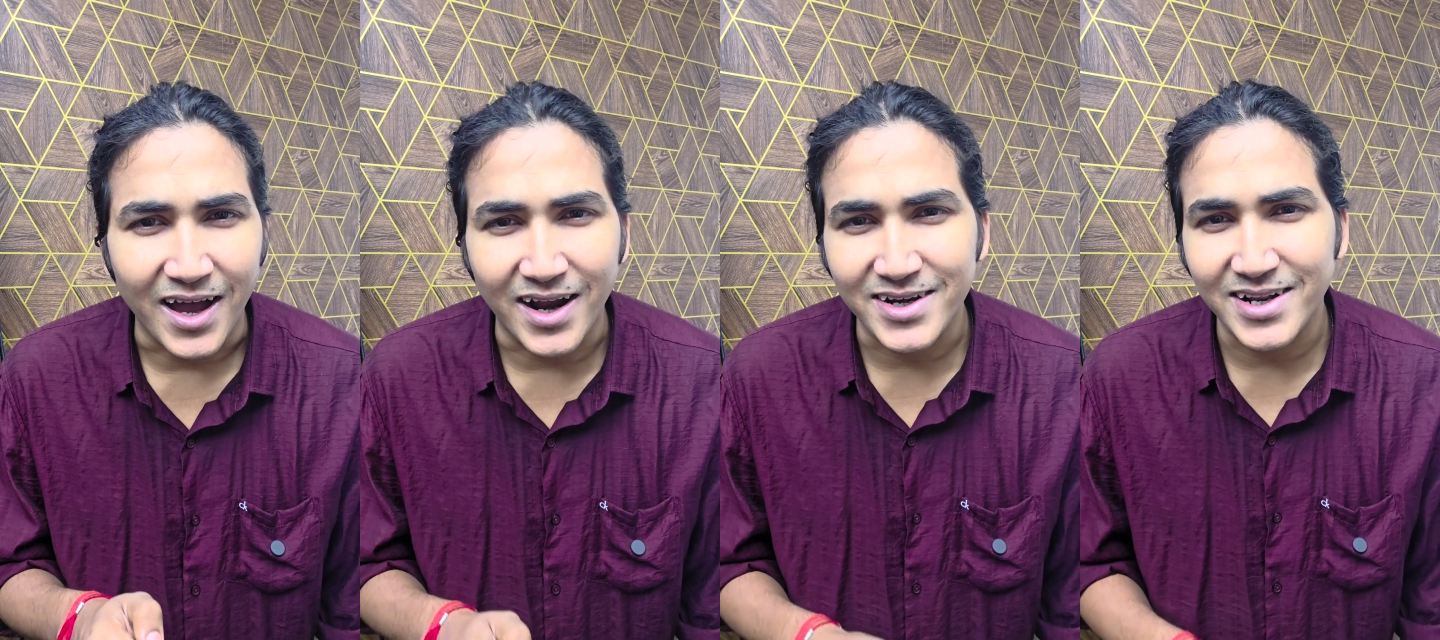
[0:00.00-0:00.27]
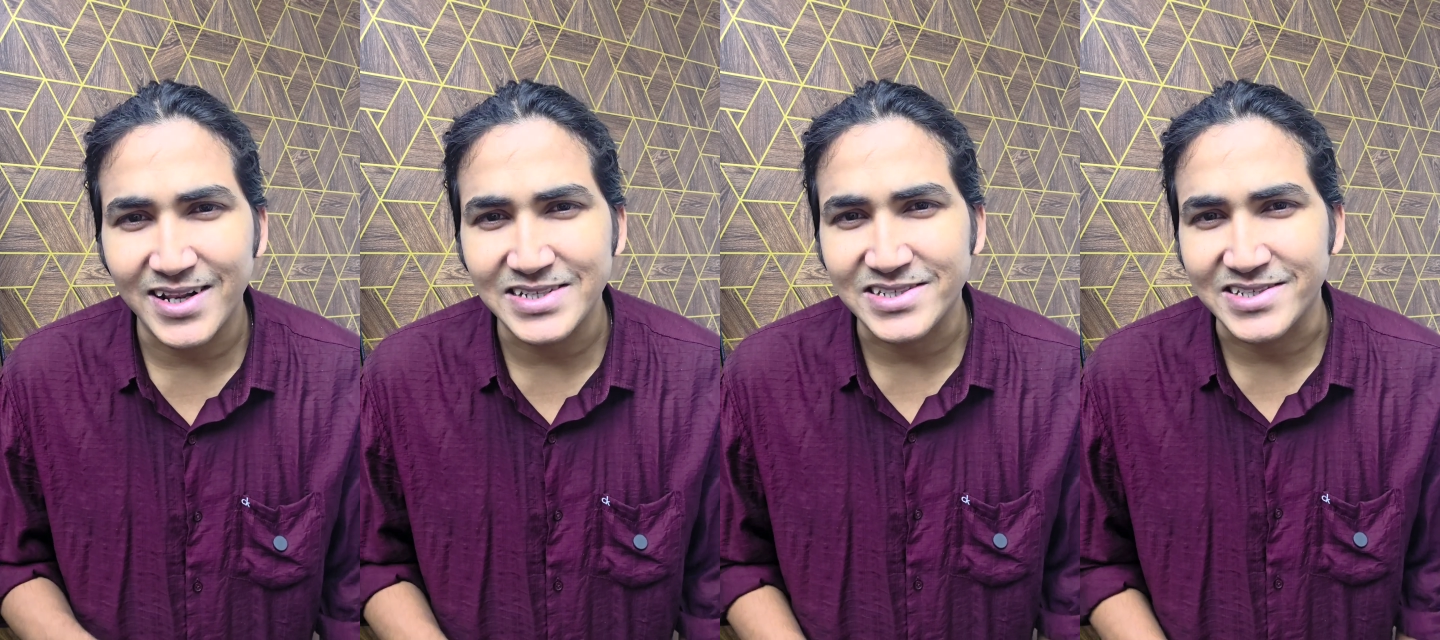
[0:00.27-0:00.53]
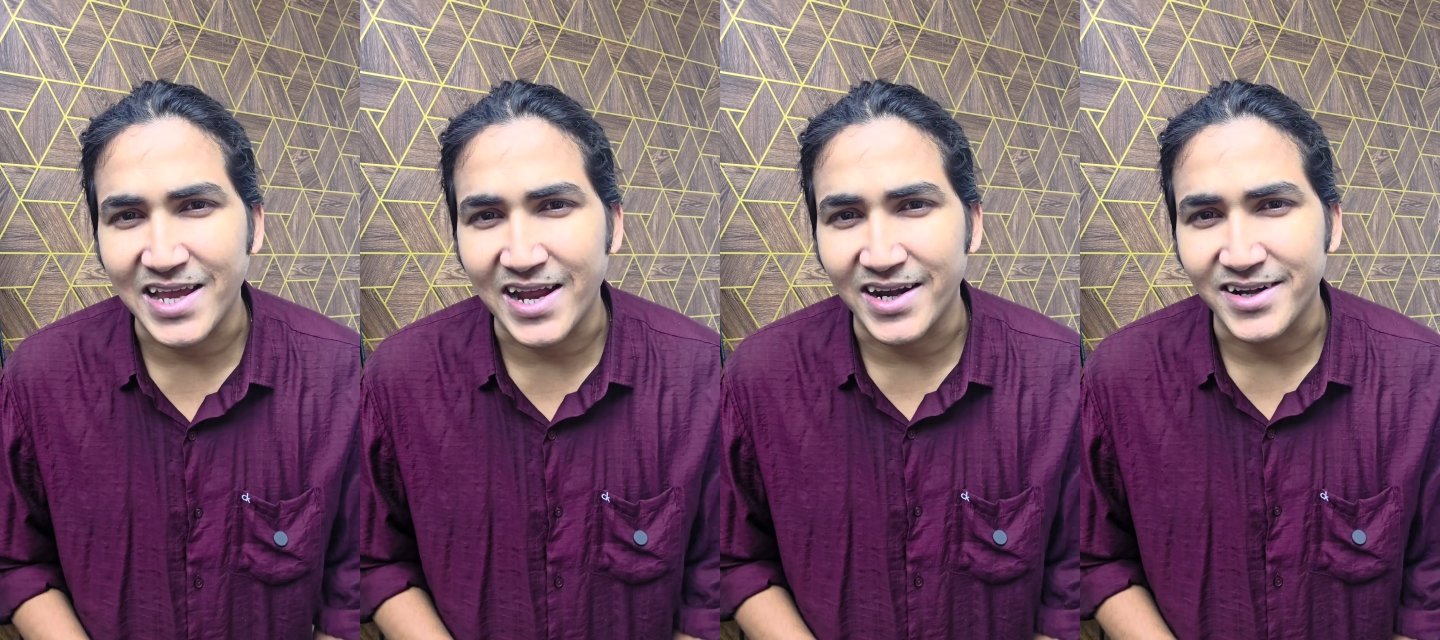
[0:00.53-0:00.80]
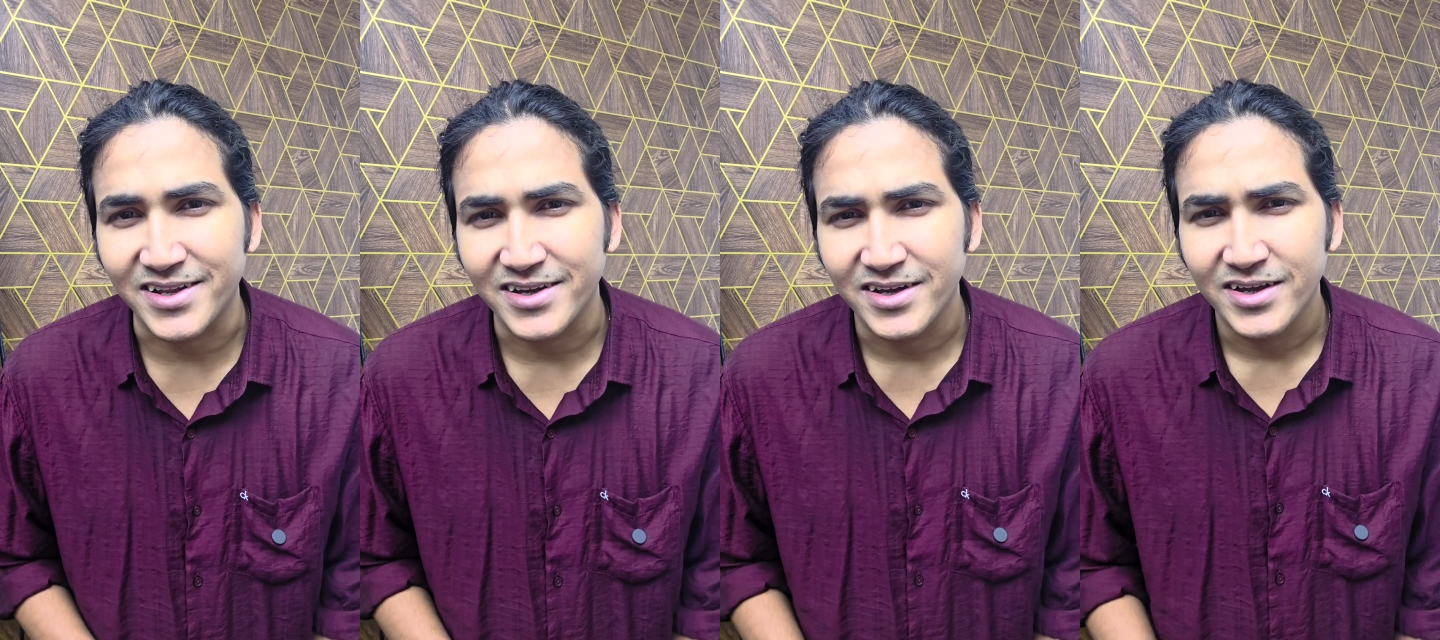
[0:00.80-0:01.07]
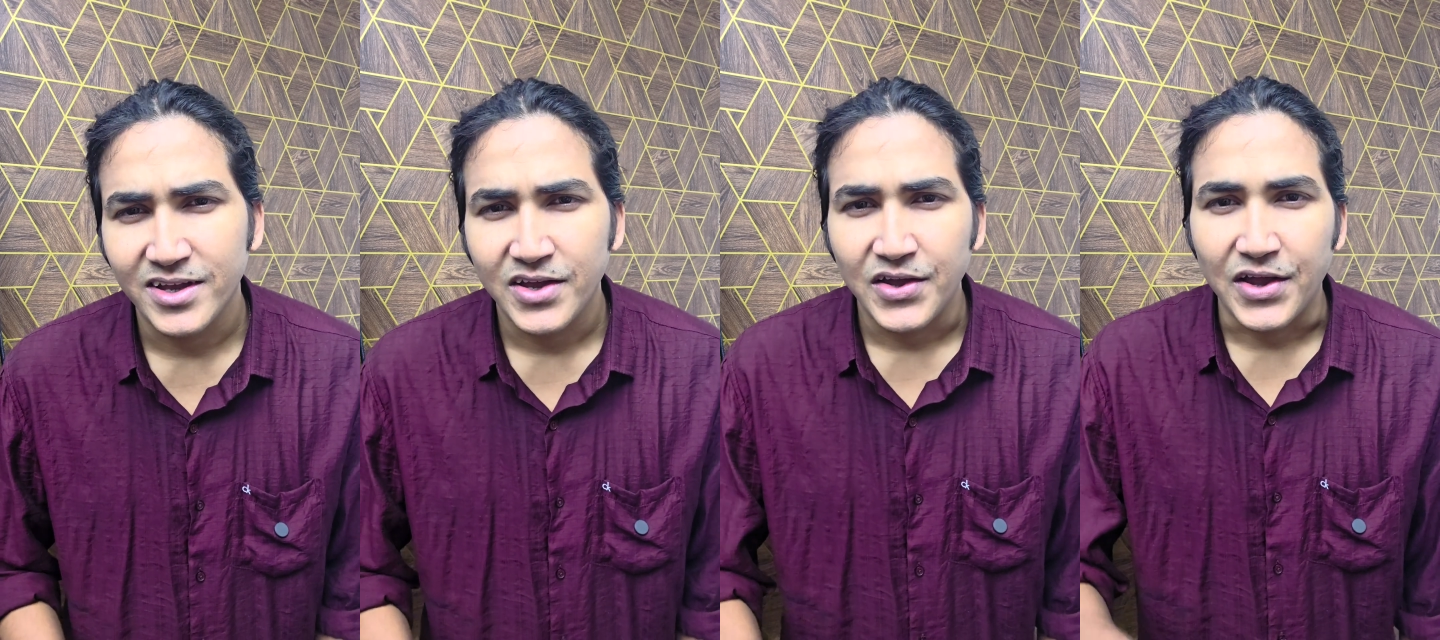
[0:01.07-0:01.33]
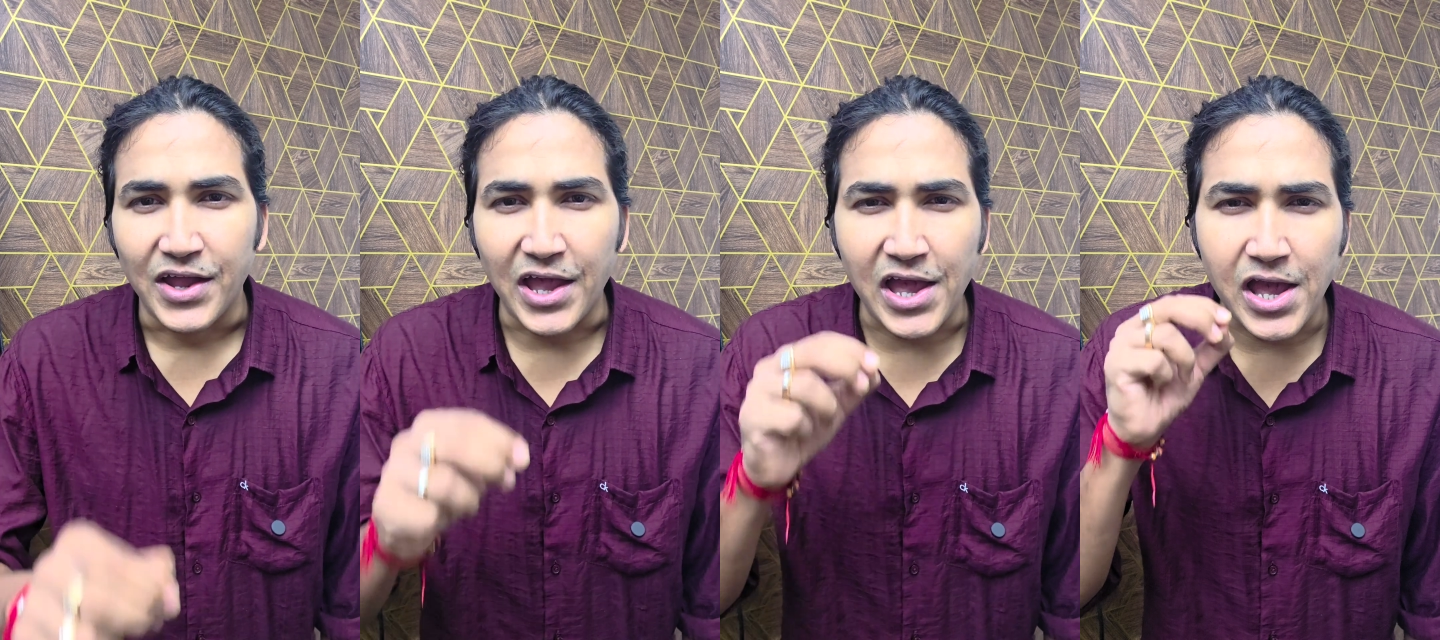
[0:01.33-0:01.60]
Understand,
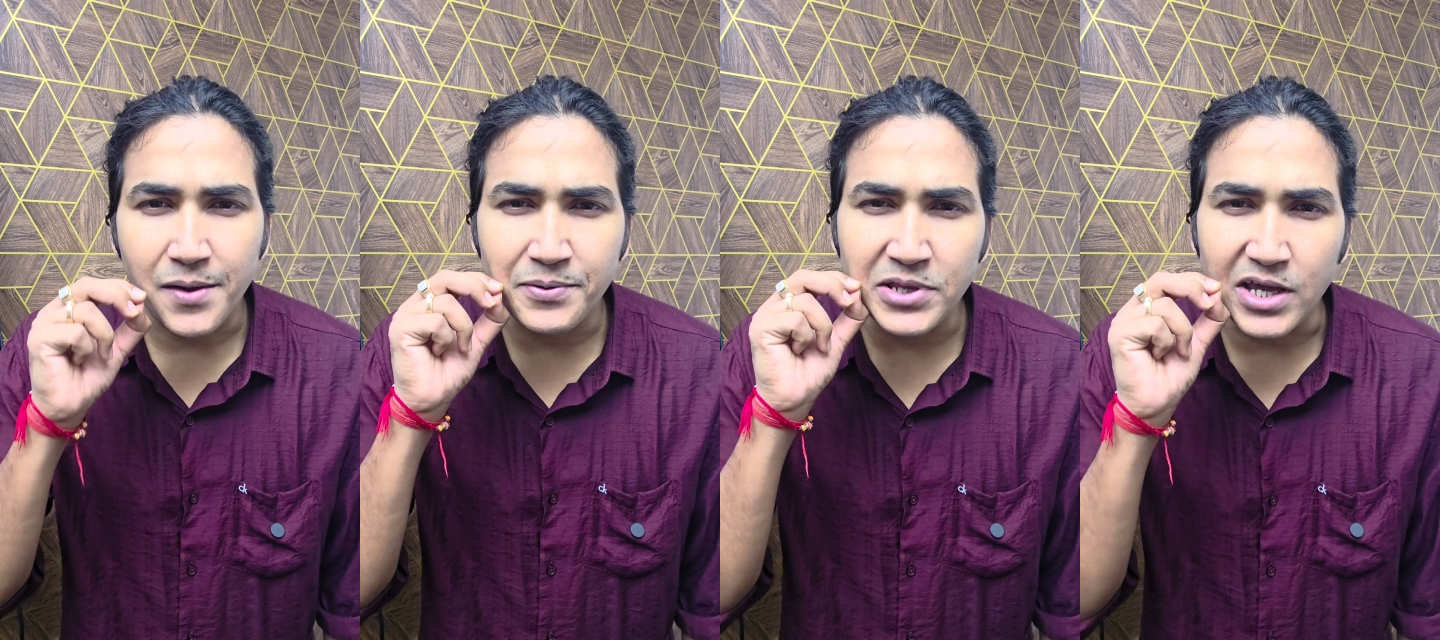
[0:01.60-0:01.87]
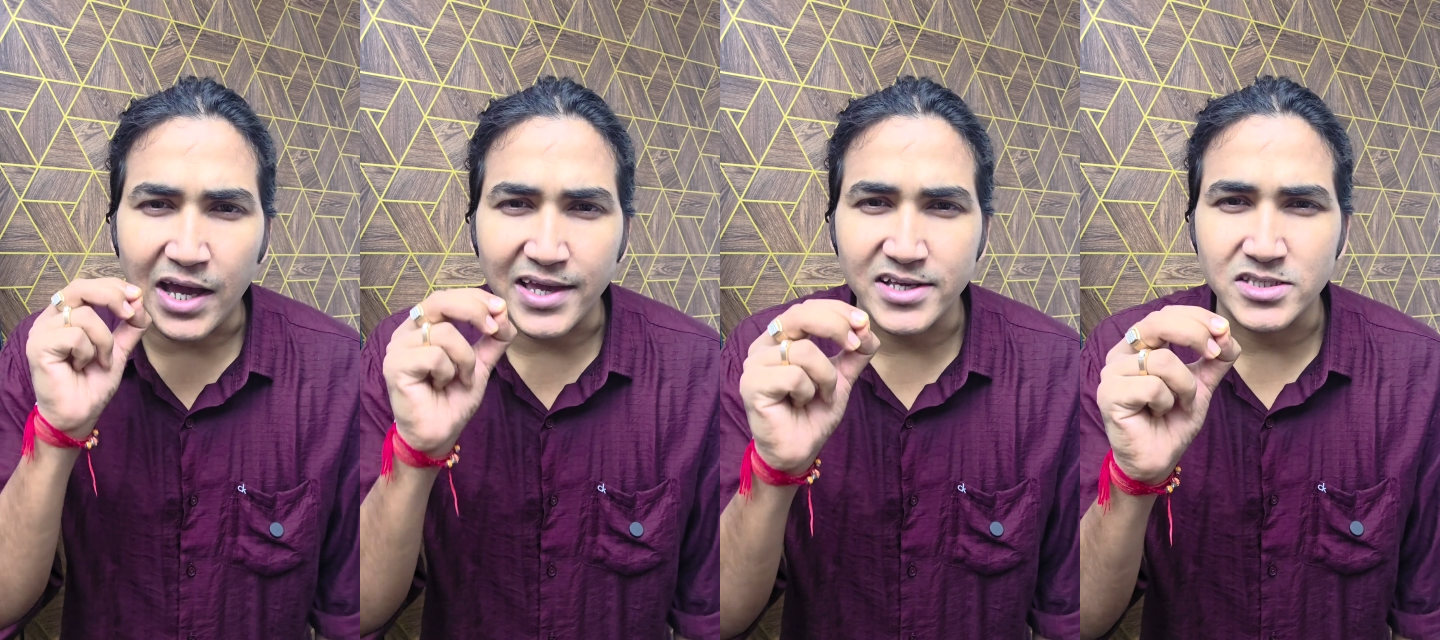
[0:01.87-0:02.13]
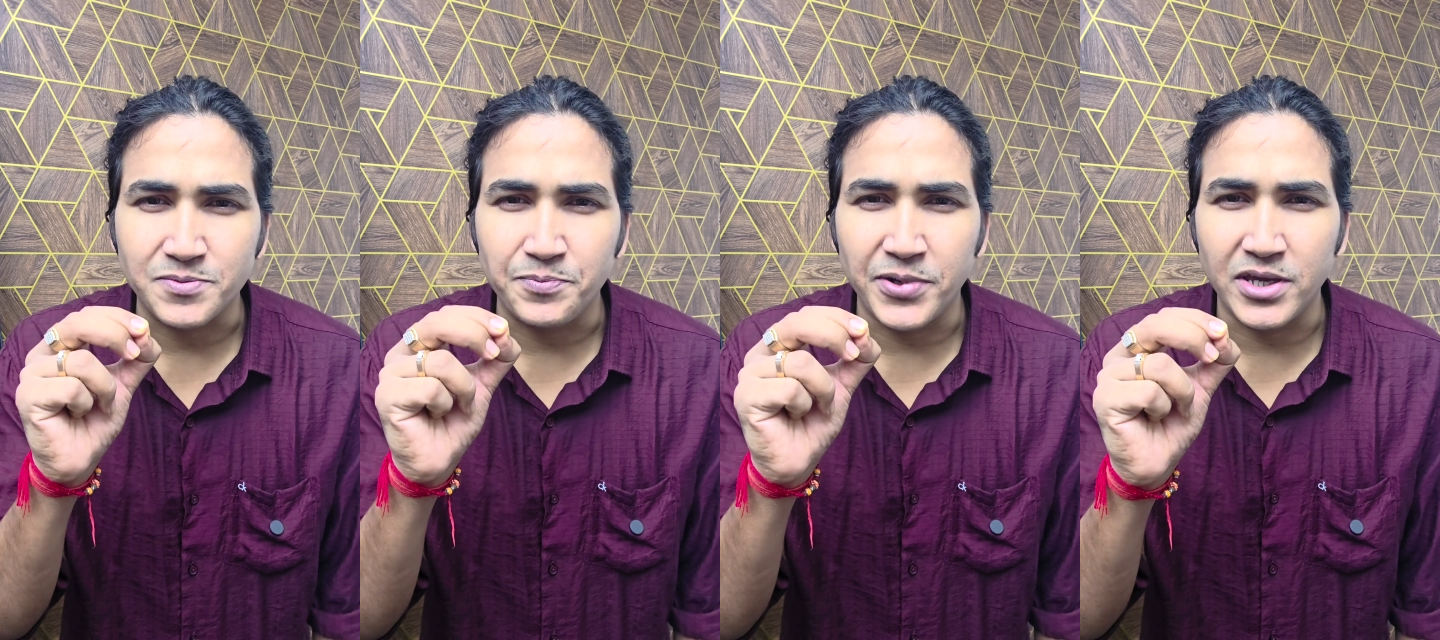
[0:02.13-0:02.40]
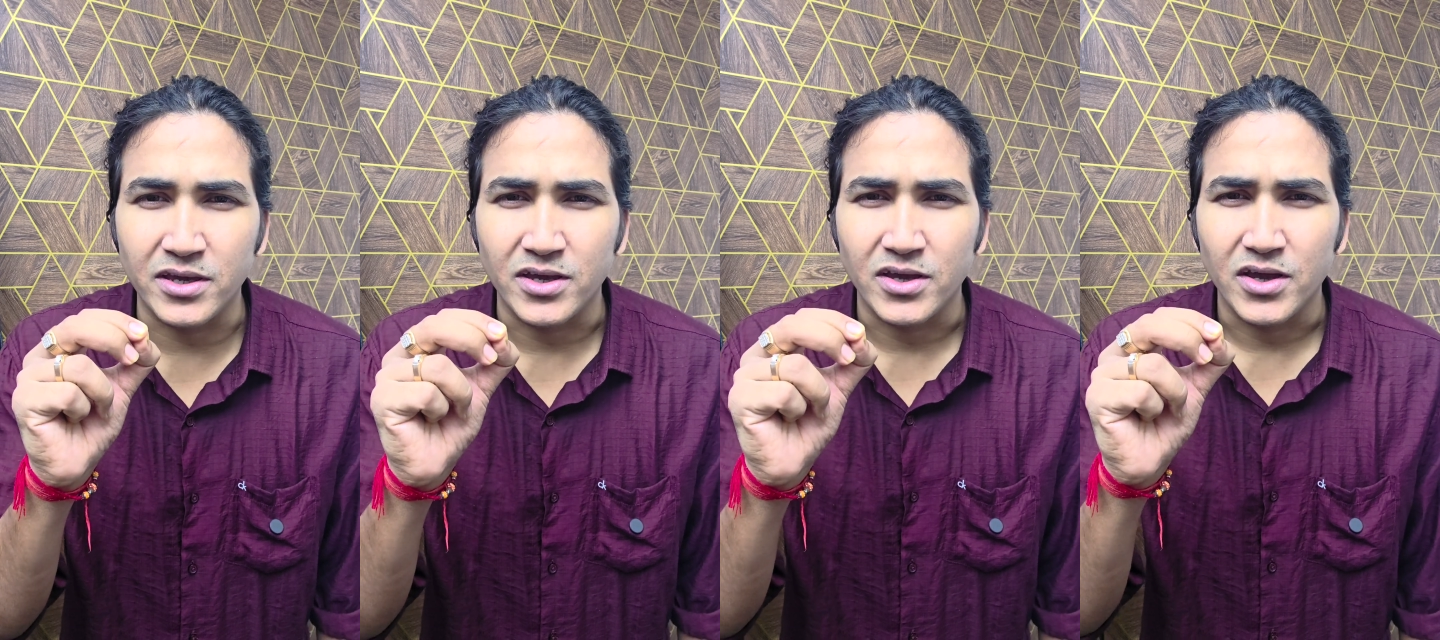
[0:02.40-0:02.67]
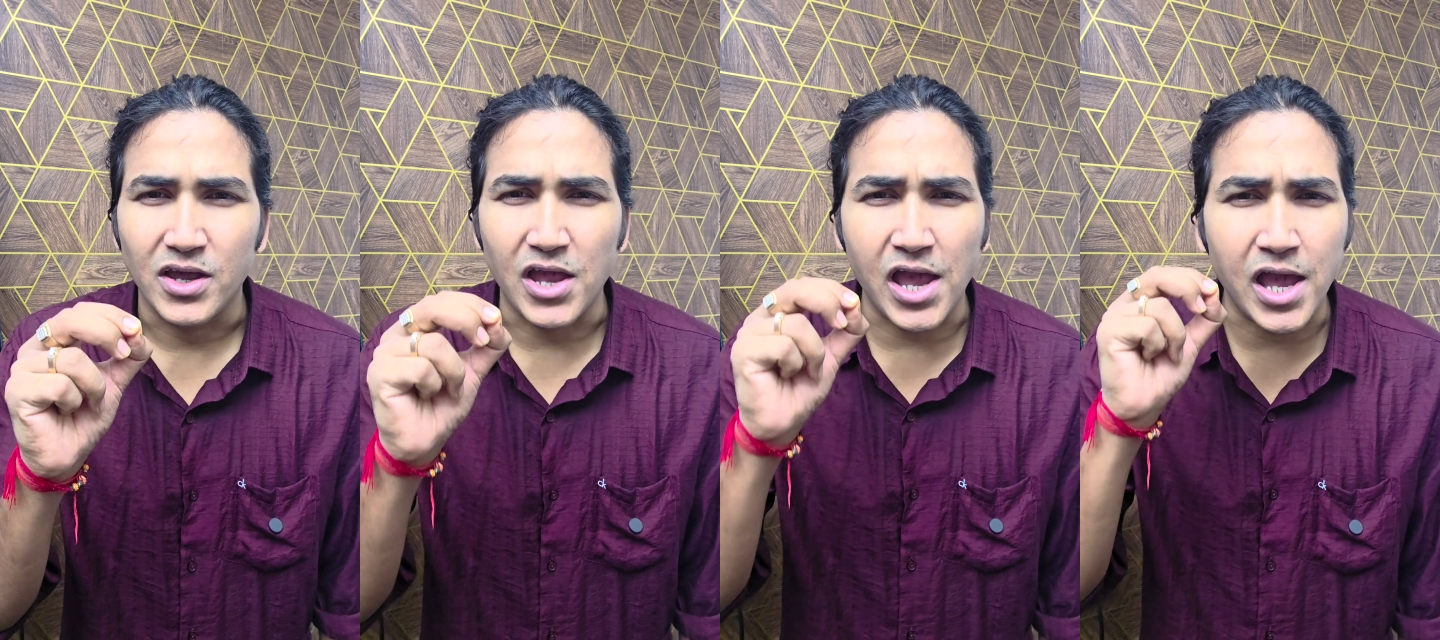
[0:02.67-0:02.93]
every ISP,